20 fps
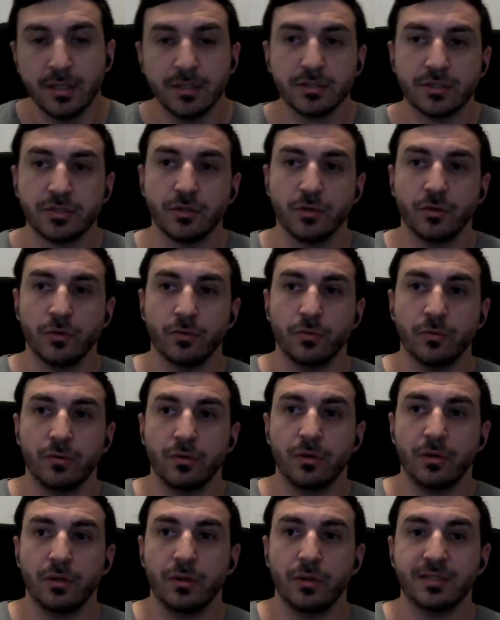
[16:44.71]
So
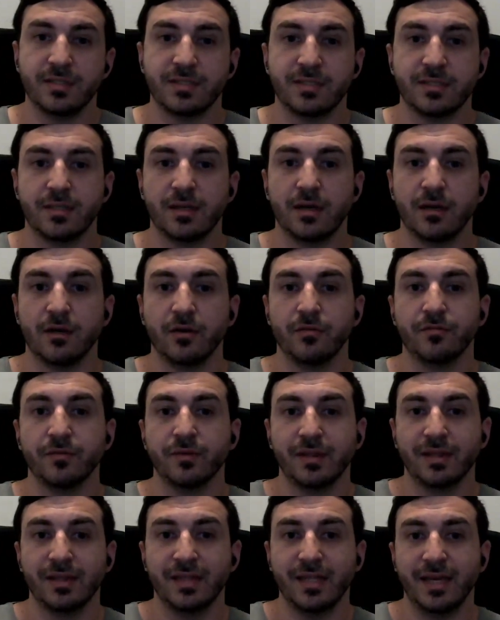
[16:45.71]
instead
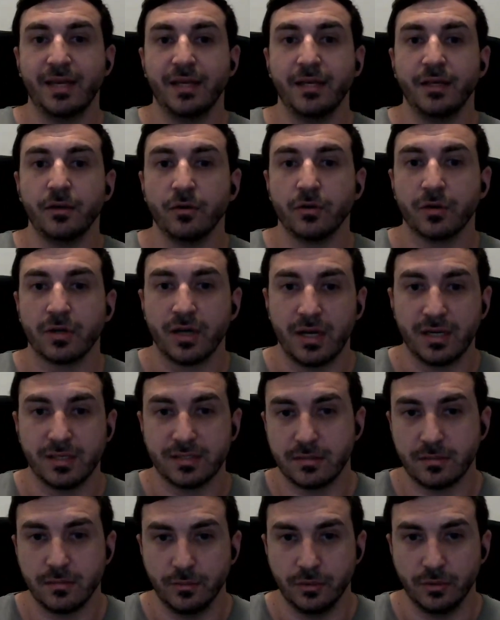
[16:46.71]
of letting your
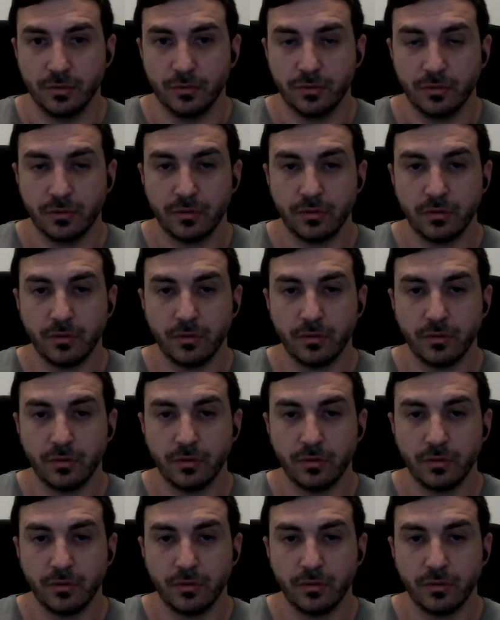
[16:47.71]
customer